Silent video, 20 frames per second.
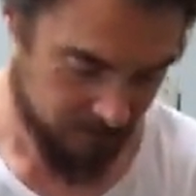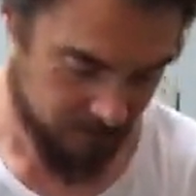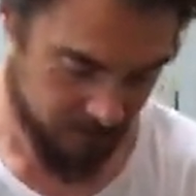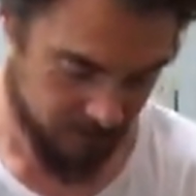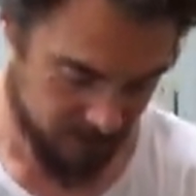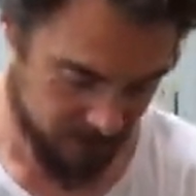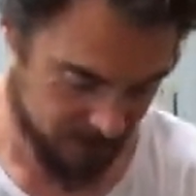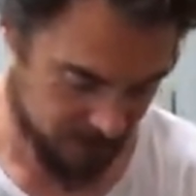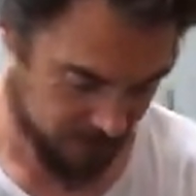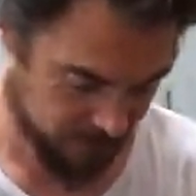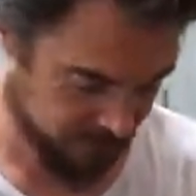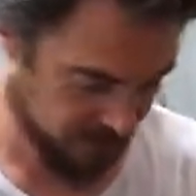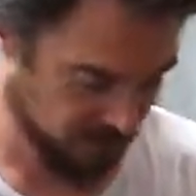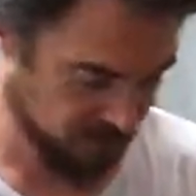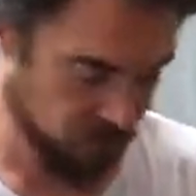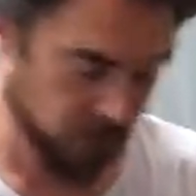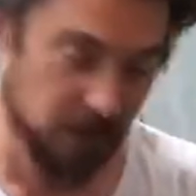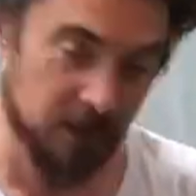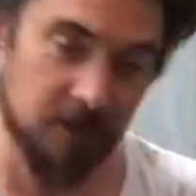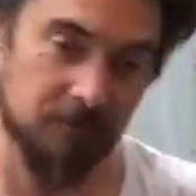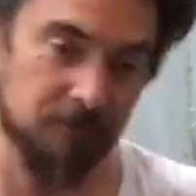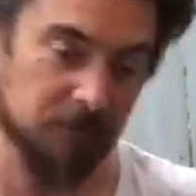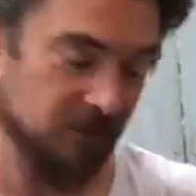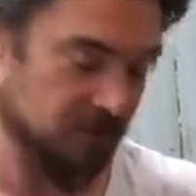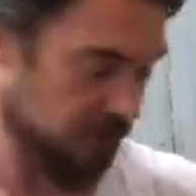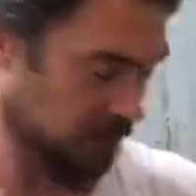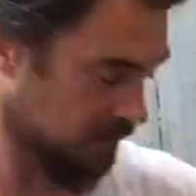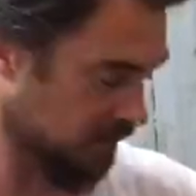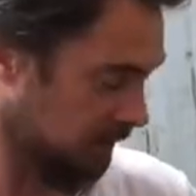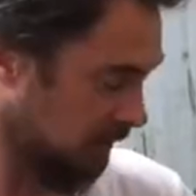But that's what you get for a
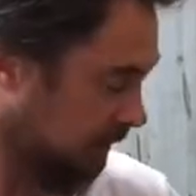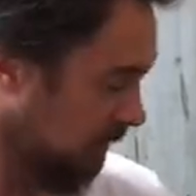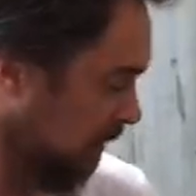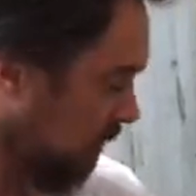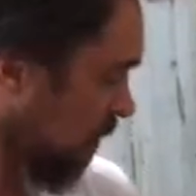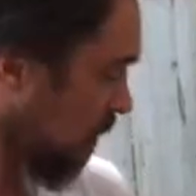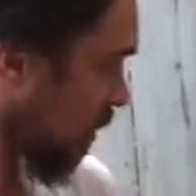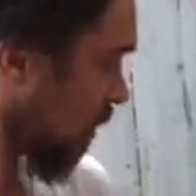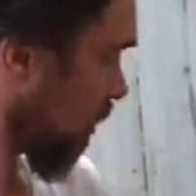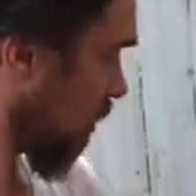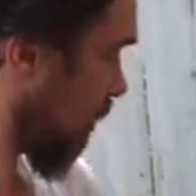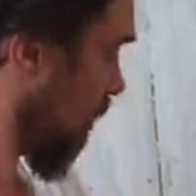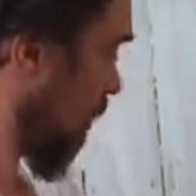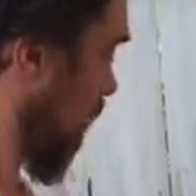16-inch